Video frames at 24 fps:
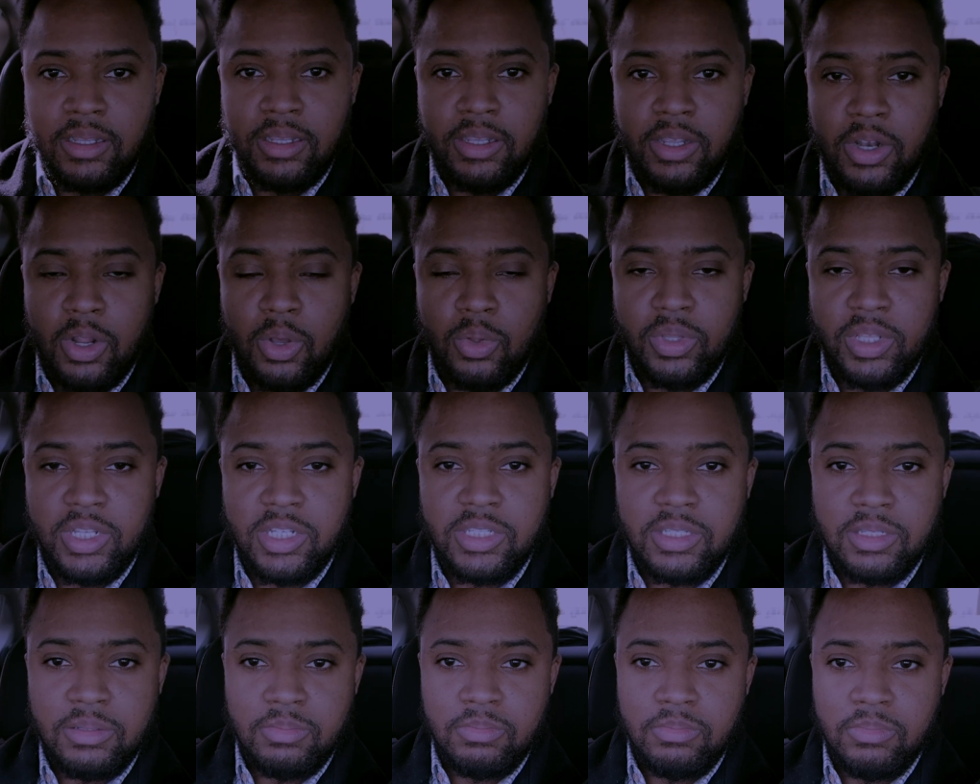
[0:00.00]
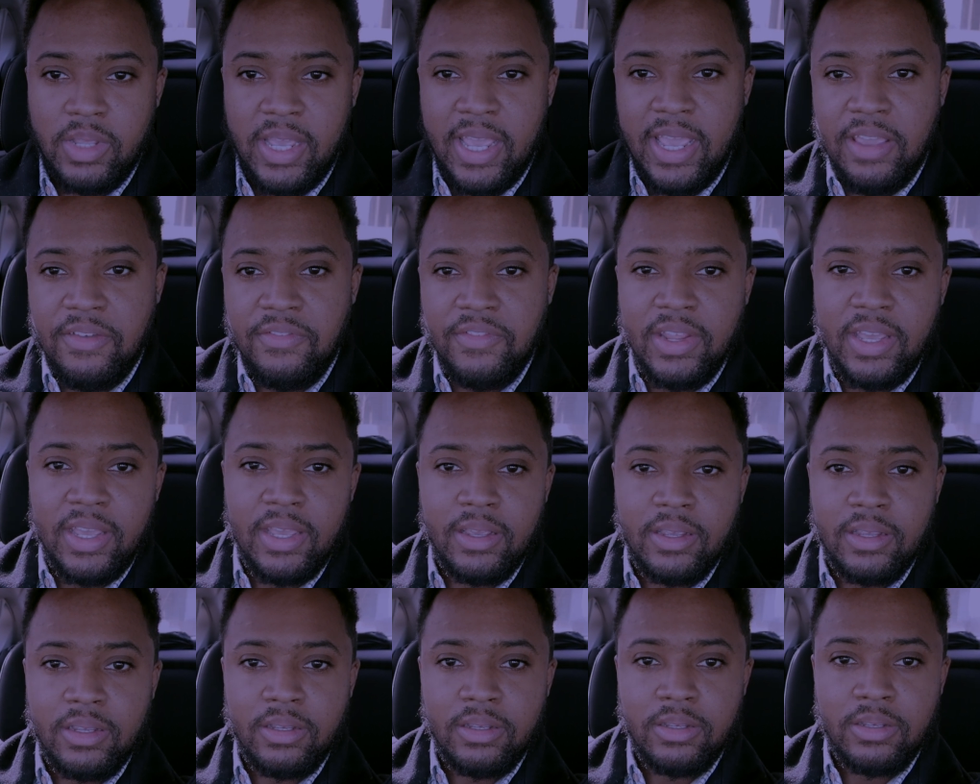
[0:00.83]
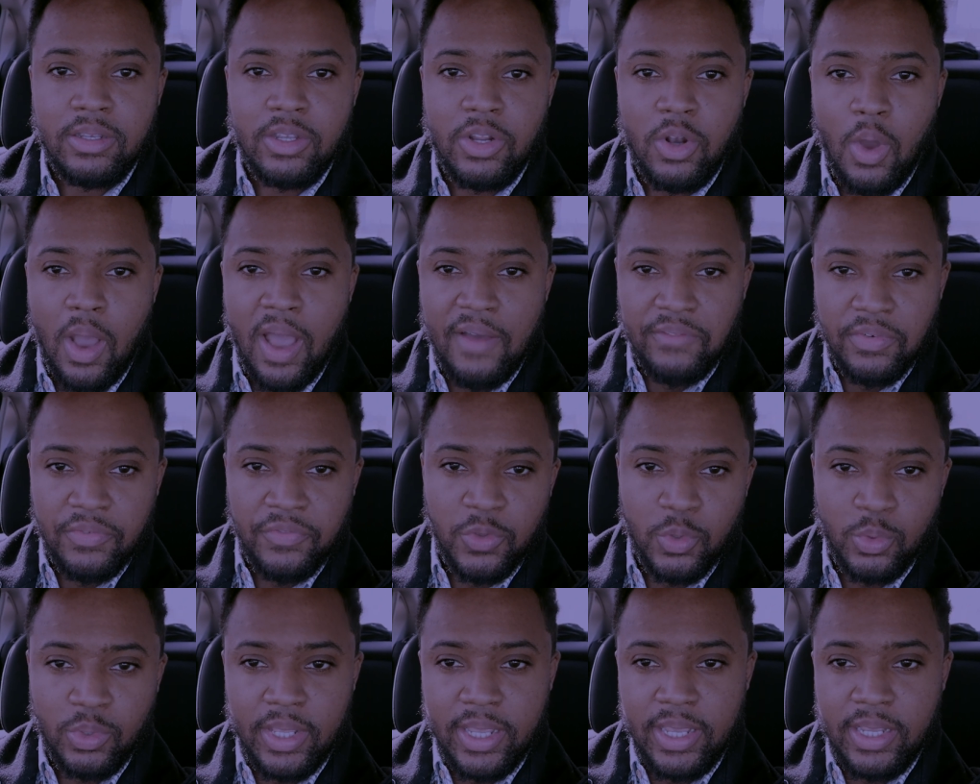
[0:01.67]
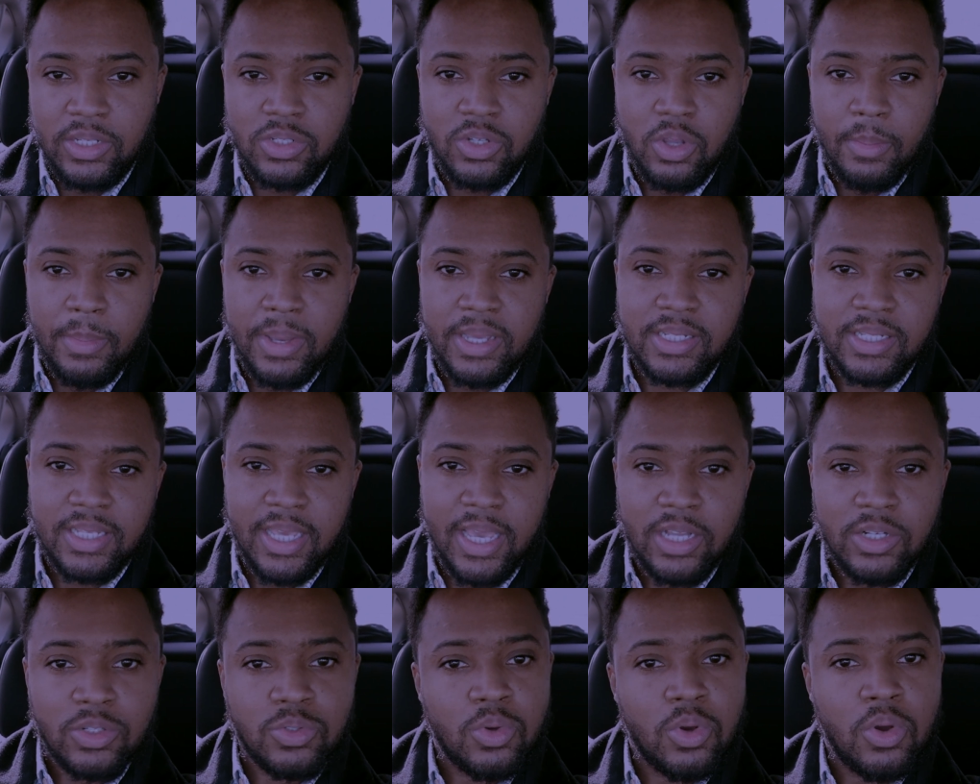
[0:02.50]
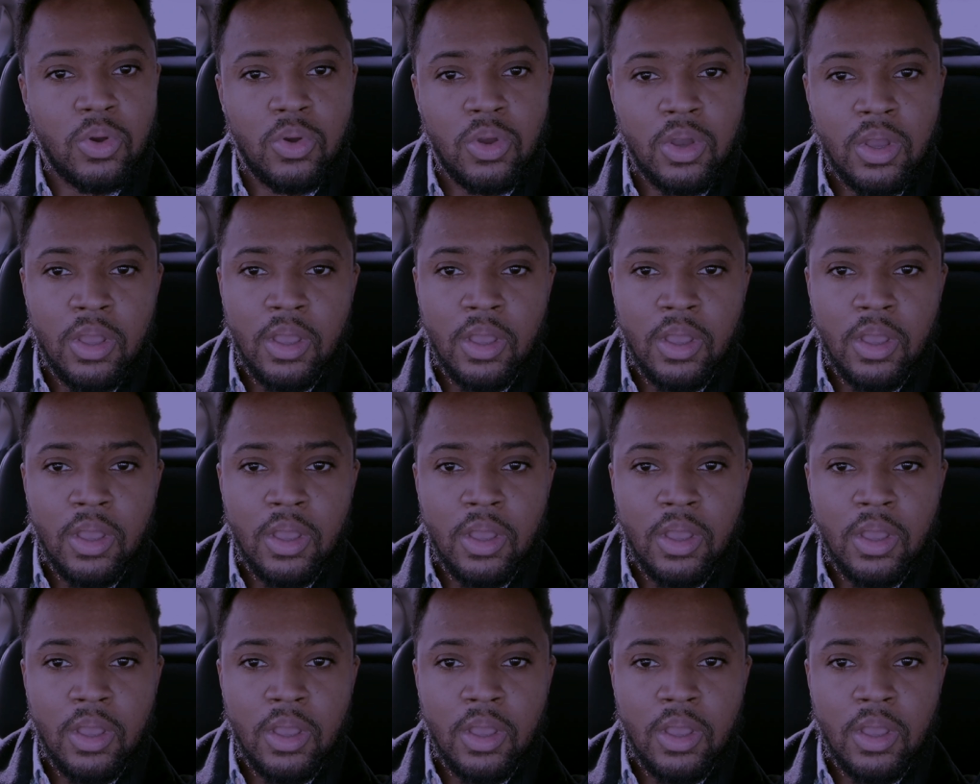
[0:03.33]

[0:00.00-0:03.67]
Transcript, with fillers: you know, this evening, you know, I have a few things on my schedule,